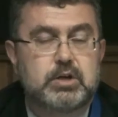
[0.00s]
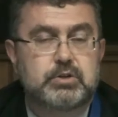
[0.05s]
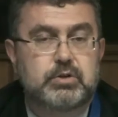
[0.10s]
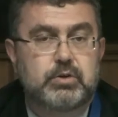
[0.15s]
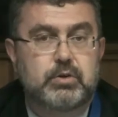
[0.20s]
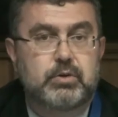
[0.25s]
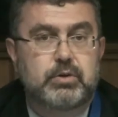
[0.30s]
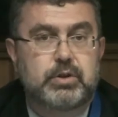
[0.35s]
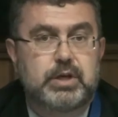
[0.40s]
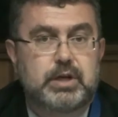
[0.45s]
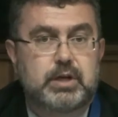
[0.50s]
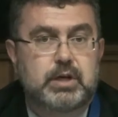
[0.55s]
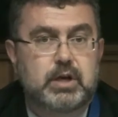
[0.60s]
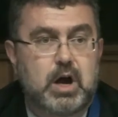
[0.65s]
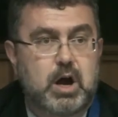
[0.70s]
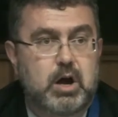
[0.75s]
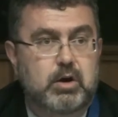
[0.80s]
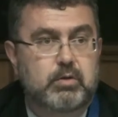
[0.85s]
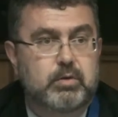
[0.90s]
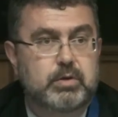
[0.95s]
to the
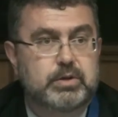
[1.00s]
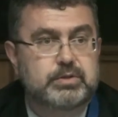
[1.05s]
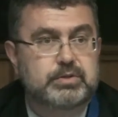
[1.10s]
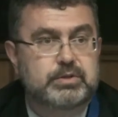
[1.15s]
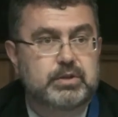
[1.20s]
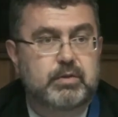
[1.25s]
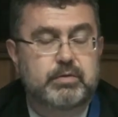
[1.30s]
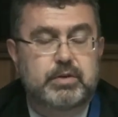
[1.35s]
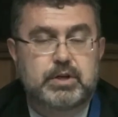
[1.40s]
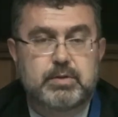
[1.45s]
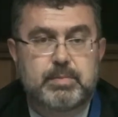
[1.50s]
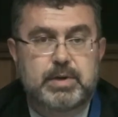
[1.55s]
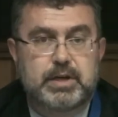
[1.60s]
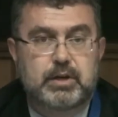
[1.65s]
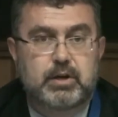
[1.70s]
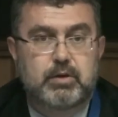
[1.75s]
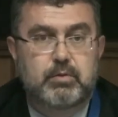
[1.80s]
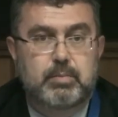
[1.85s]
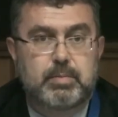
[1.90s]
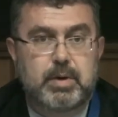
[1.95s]
Congress of the Dominican